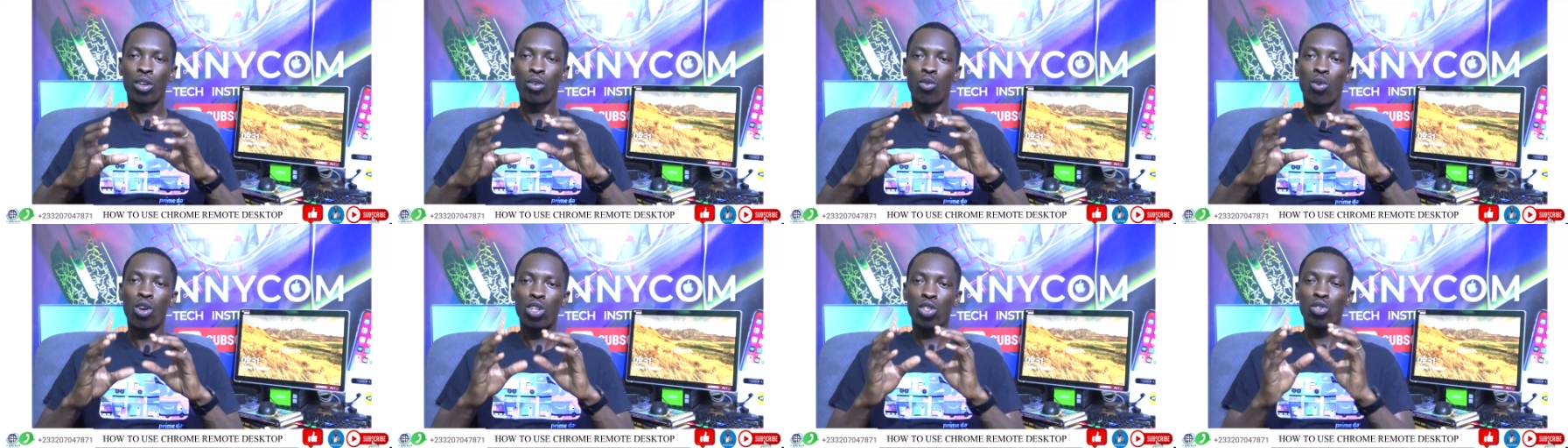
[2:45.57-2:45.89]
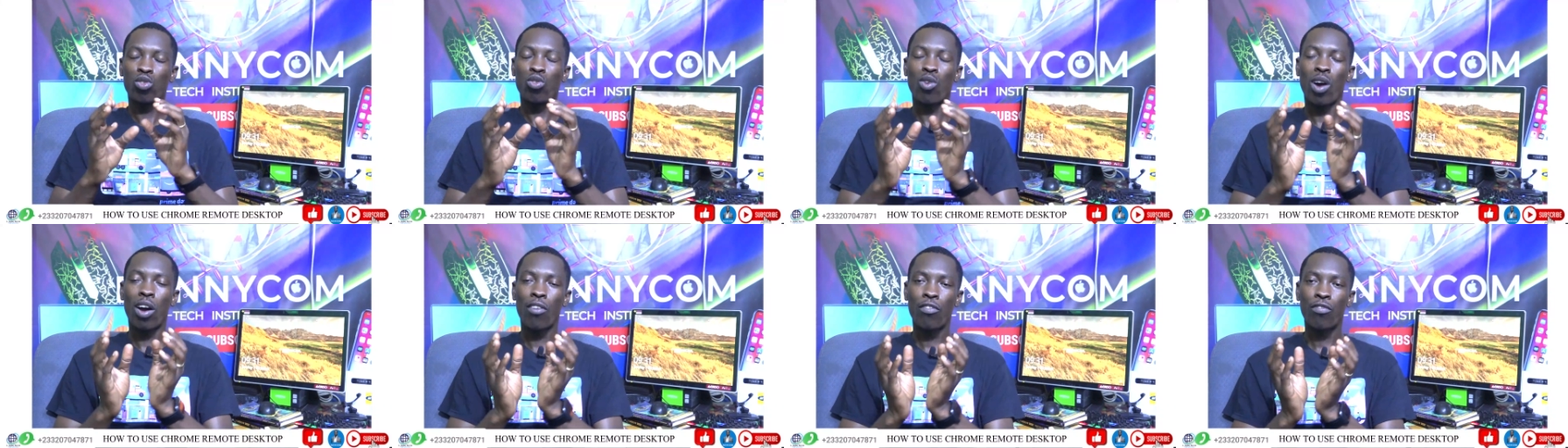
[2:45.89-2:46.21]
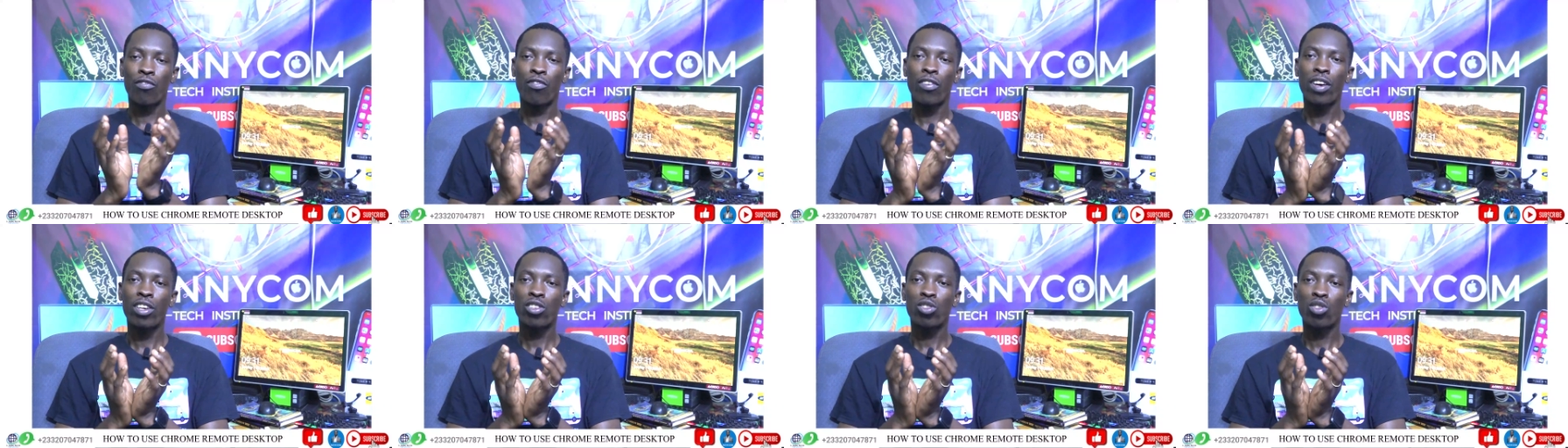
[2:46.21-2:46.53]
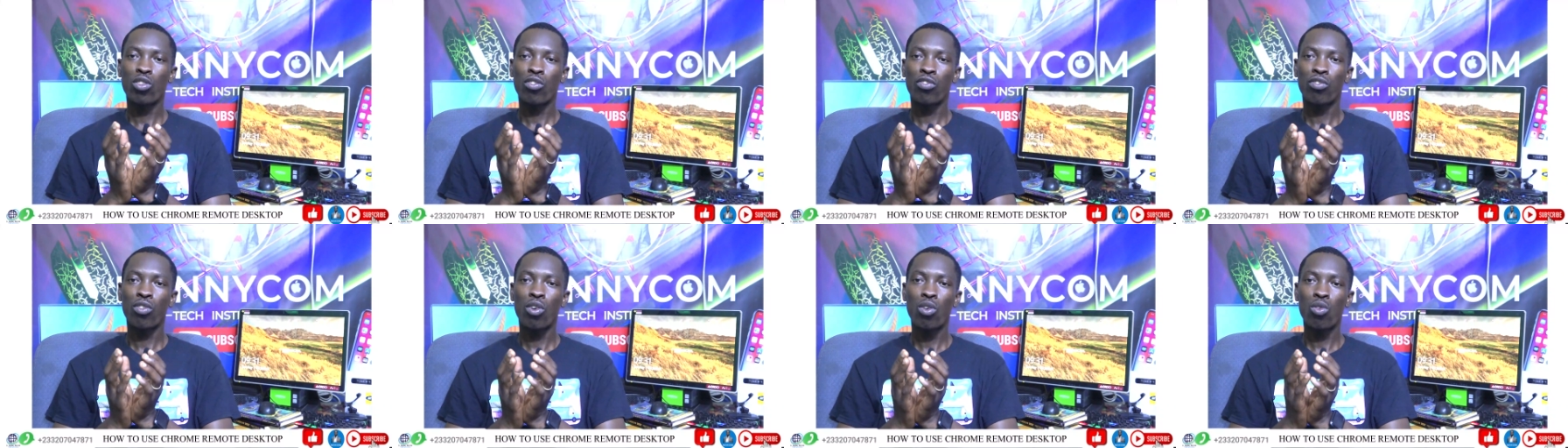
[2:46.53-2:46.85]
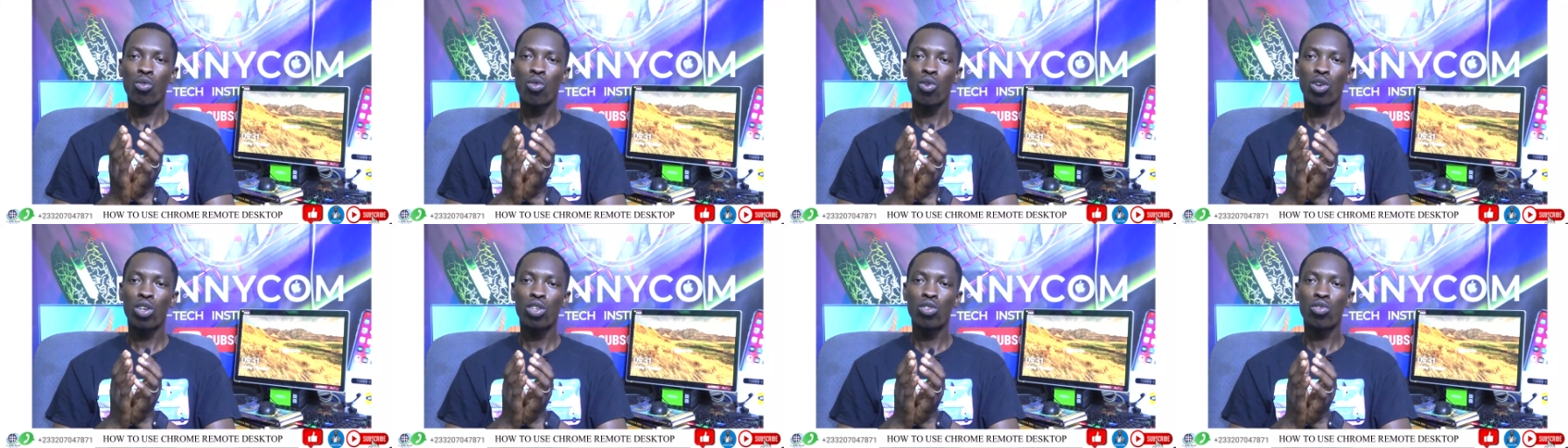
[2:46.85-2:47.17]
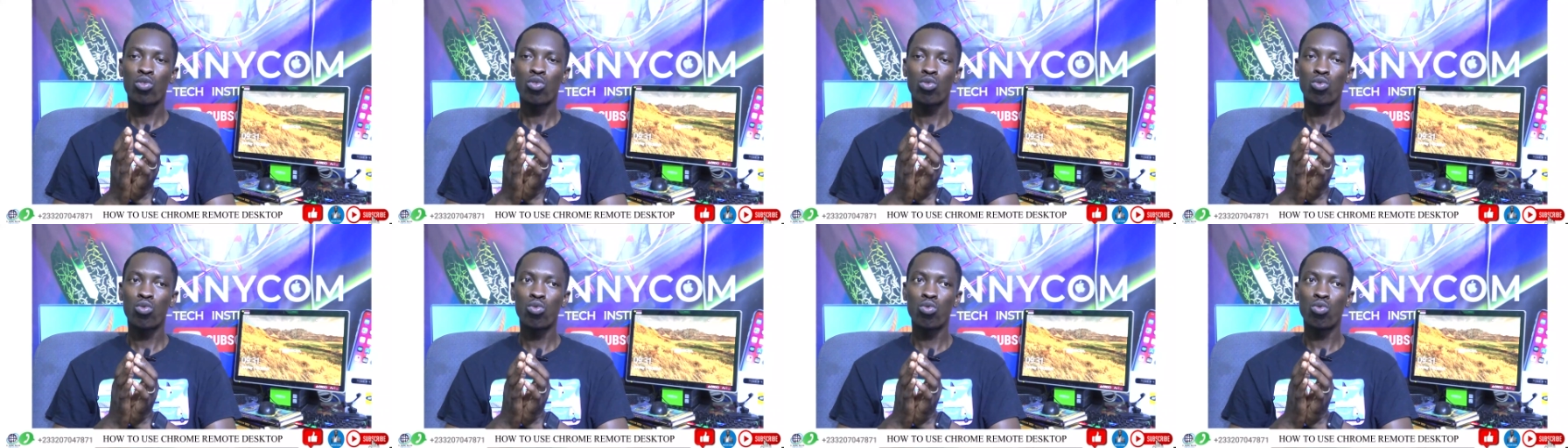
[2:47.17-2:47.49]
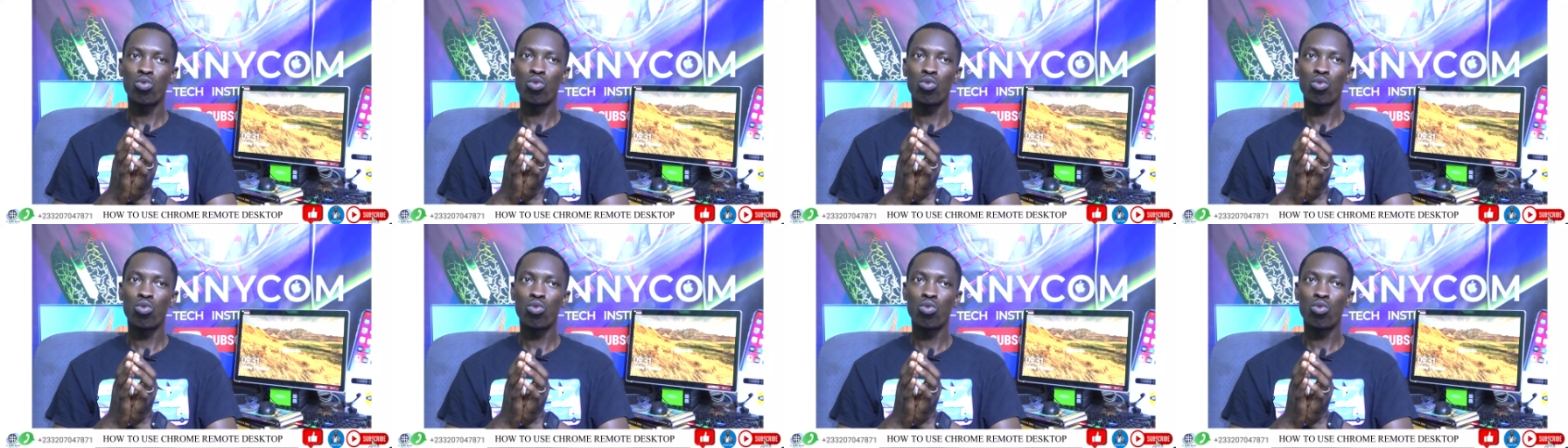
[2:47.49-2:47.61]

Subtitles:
what you are first of all going to